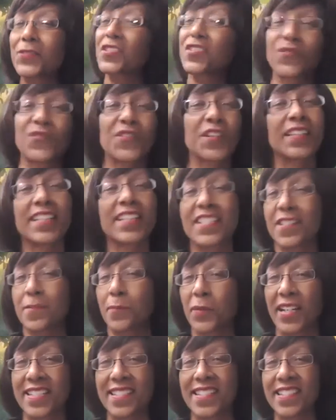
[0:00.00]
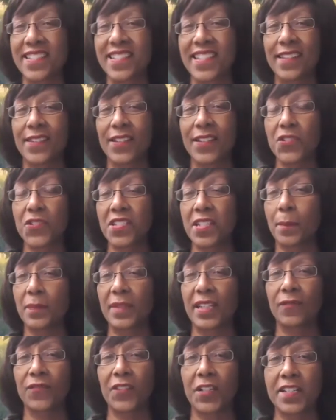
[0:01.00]
feel his presence, and there's
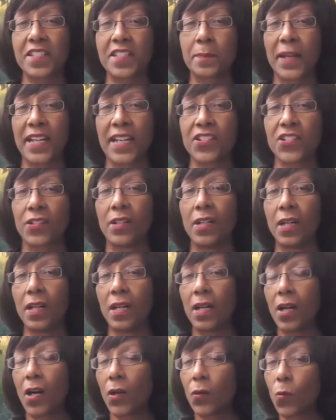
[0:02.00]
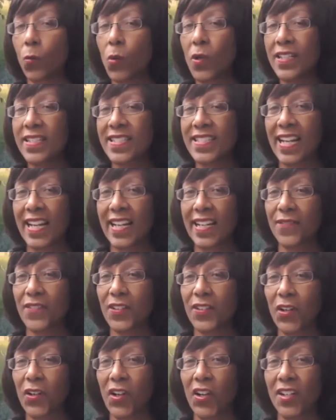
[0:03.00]
something very special. On one side of the
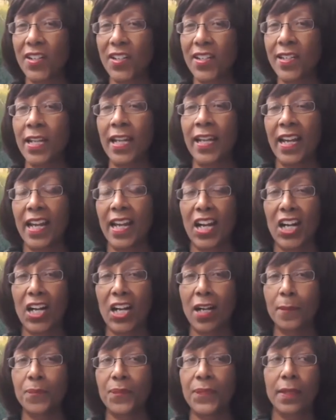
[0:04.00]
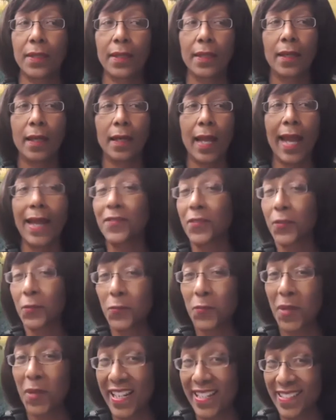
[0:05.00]
garden, at the
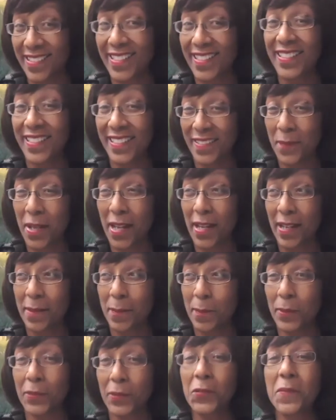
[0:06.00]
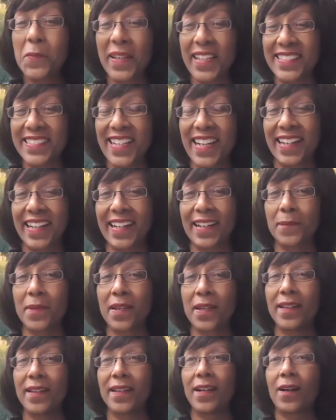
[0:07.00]
right blooming time,
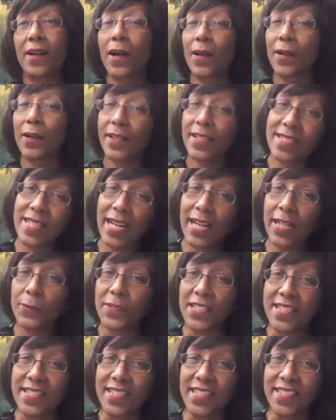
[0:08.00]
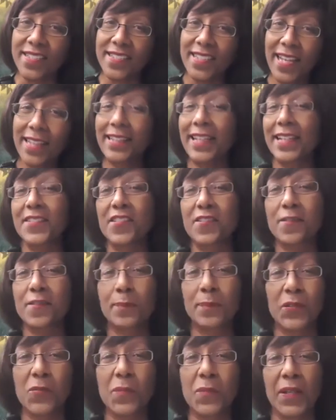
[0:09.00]
are his irises, and that just
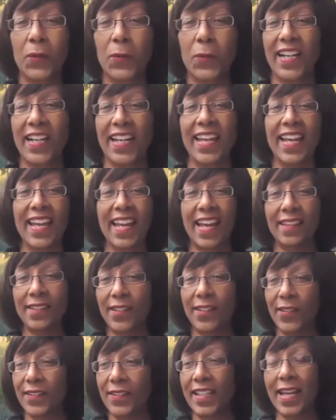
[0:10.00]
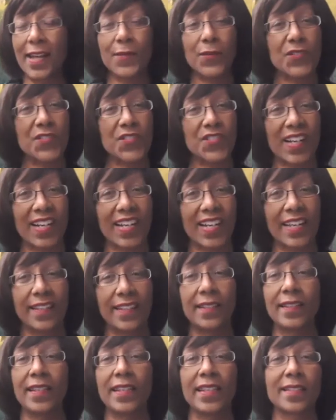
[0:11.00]
blew me away. And then on the other side
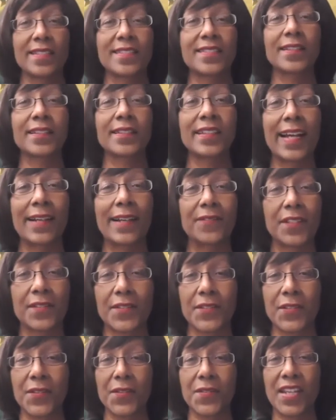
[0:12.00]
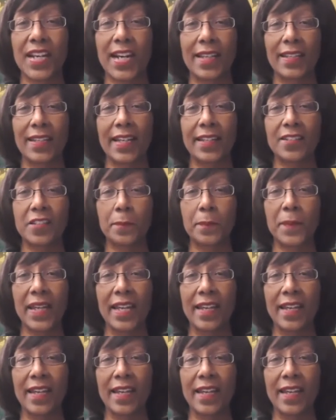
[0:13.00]
is the lavender that I like to paint.